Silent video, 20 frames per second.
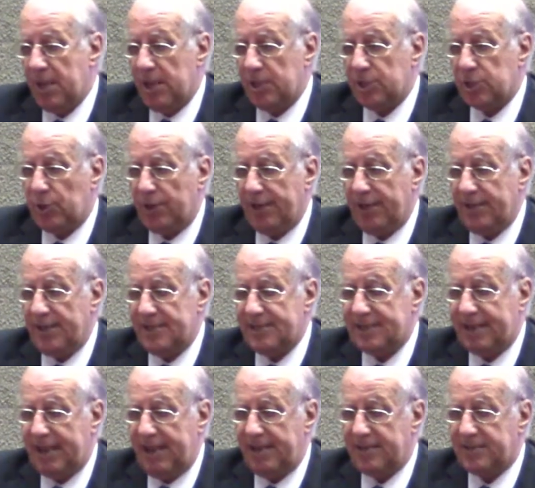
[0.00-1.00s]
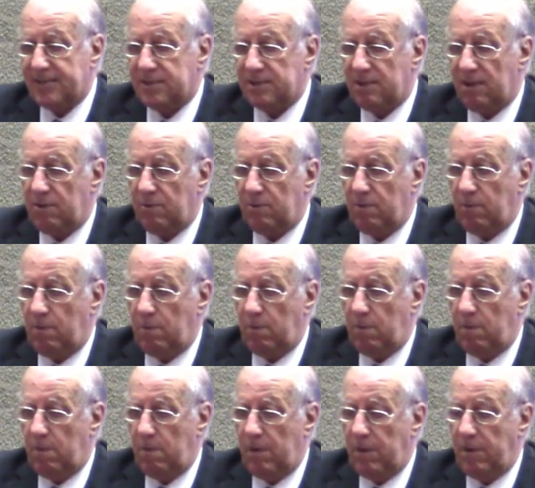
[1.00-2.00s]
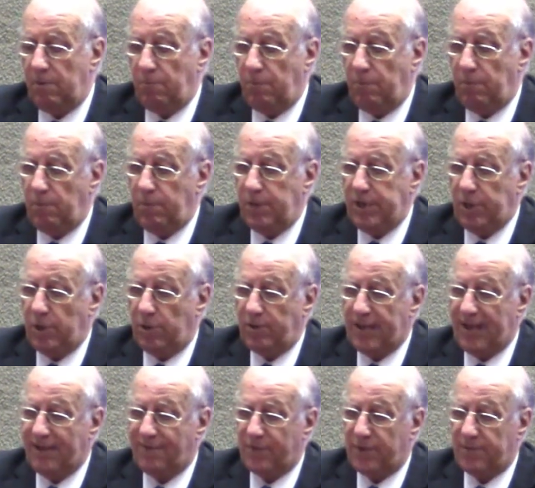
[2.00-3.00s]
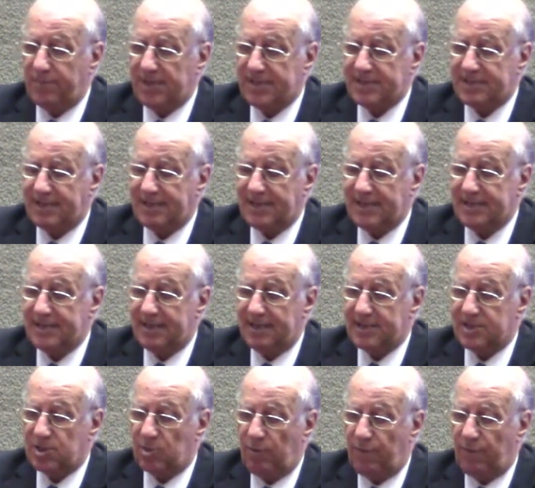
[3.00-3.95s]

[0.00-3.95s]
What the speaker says: So in this case, we know that from the statistics